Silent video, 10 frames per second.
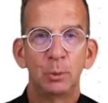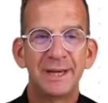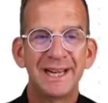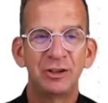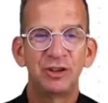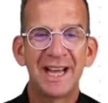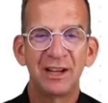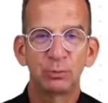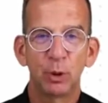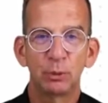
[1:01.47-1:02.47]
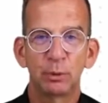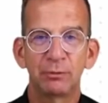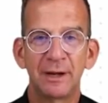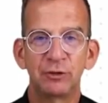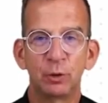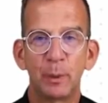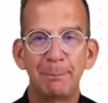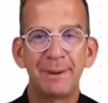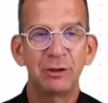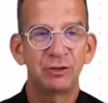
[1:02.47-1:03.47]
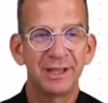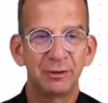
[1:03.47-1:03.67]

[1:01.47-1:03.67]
Kubernetes dashboard provides a web-based